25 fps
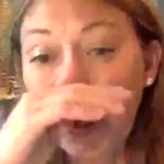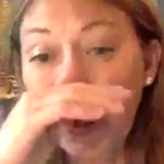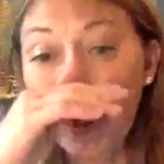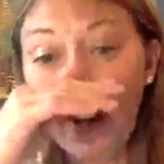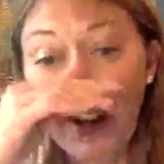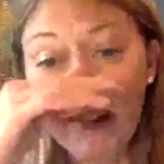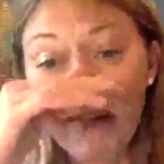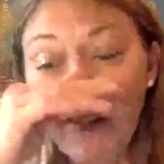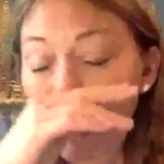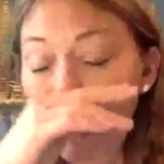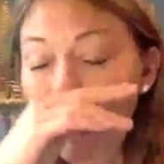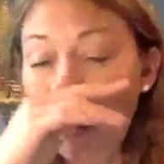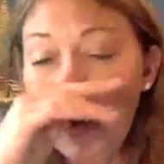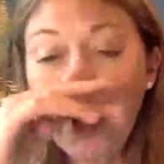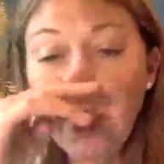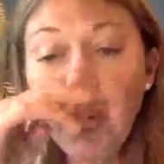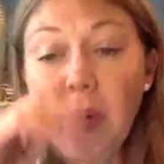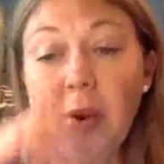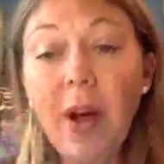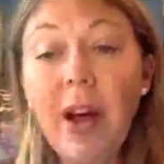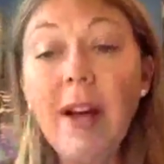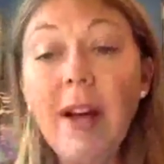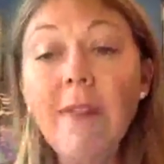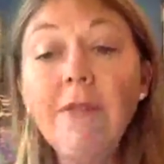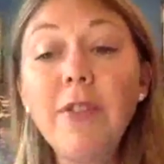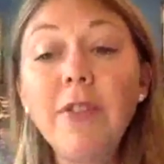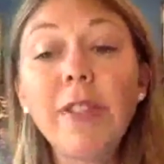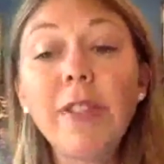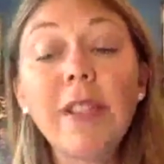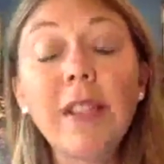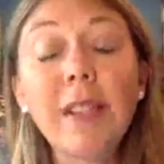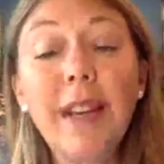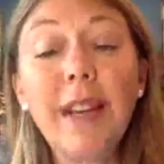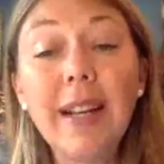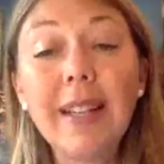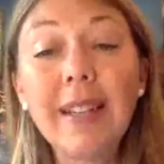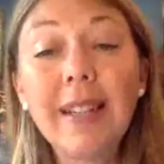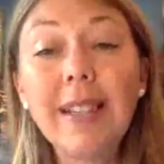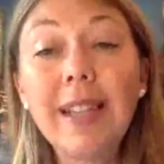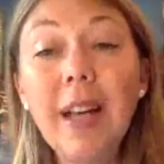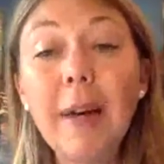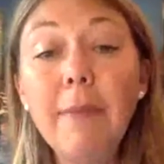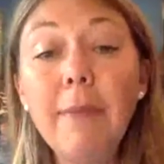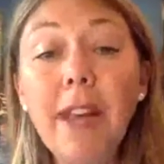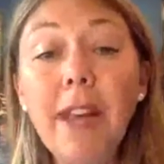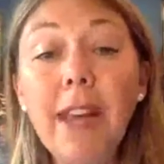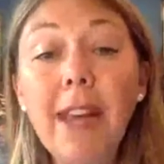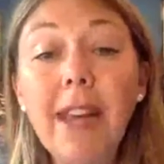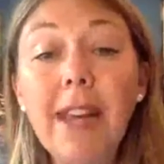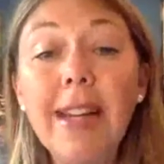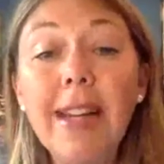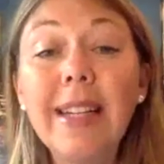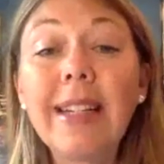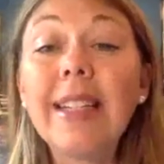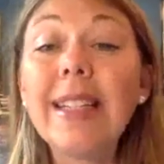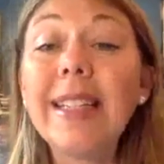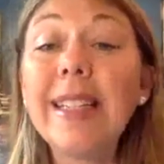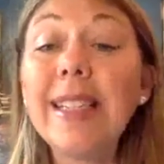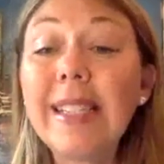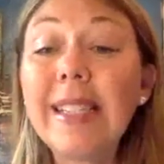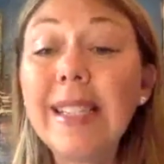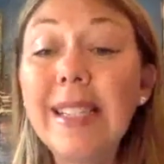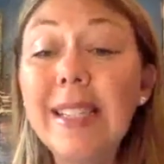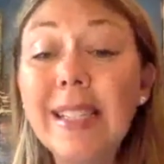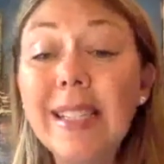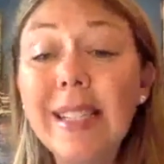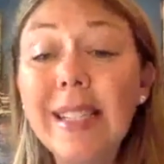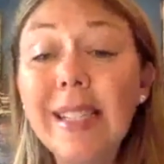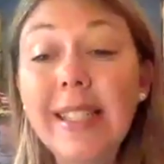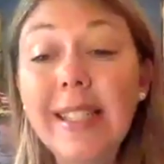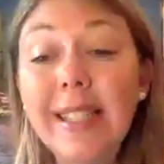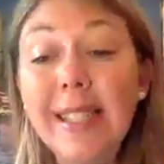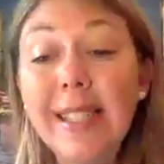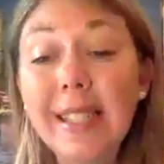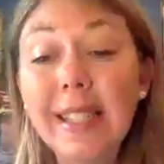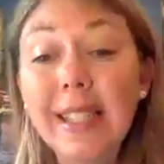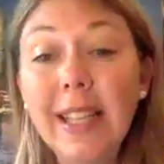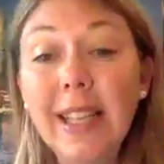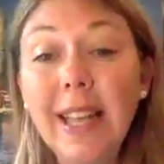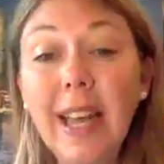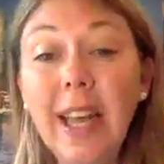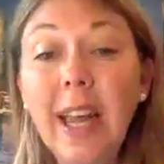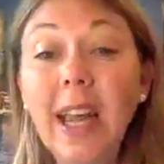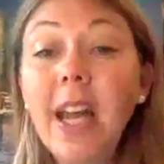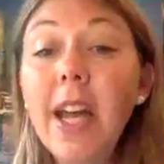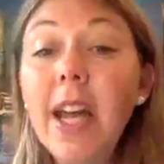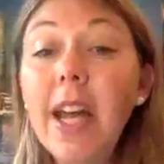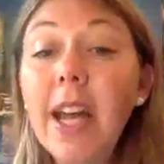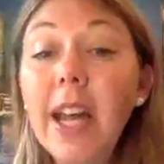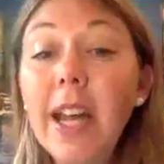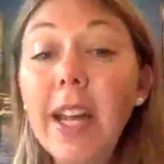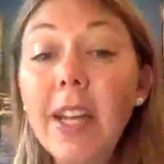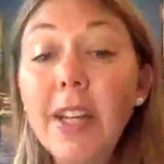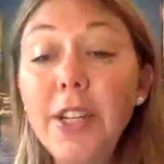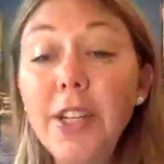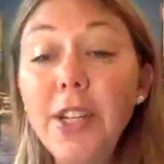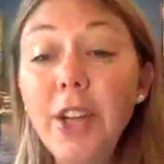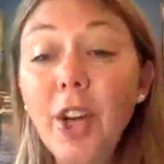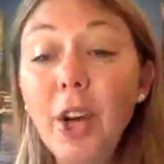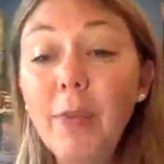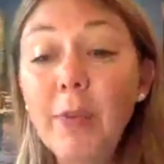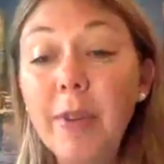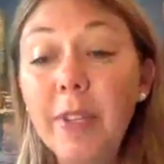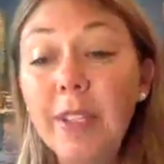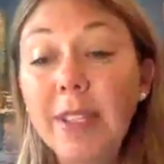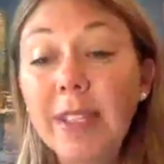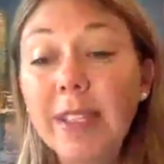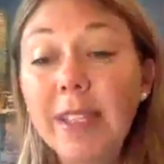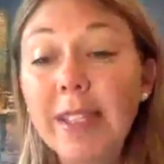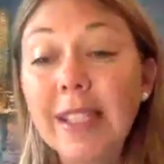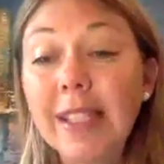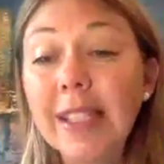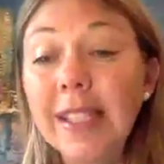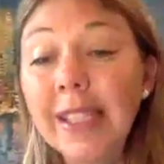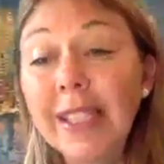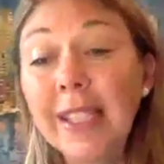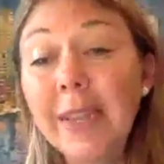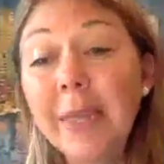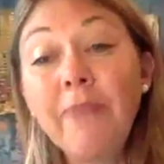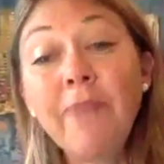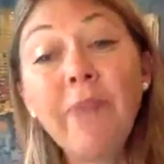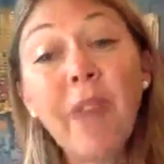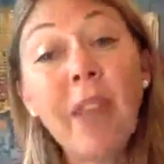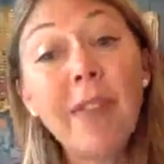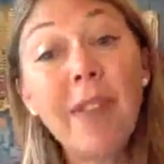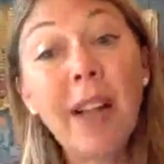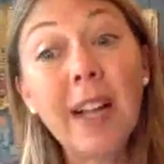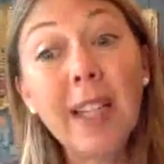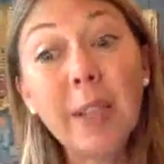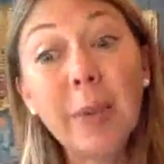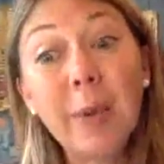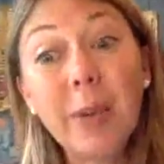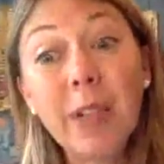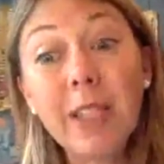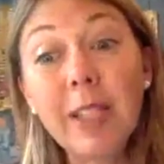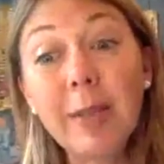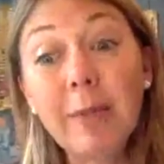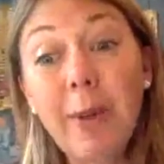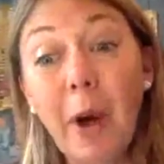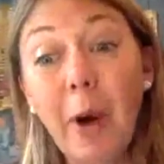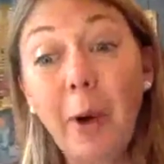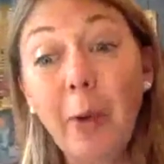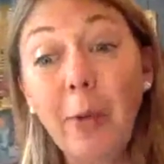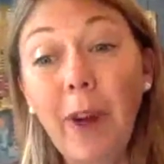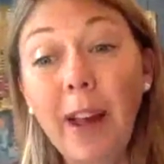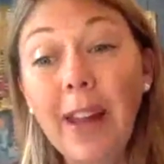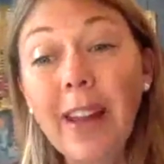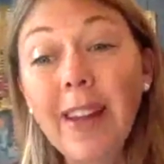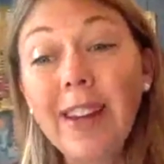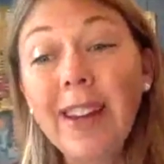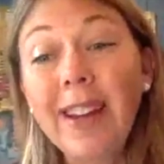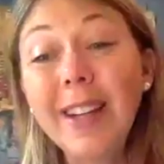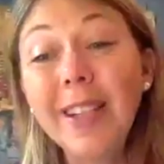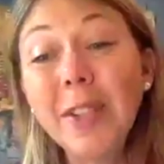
or where you have those clients coming in consistently into your business, because that's what it's about, right?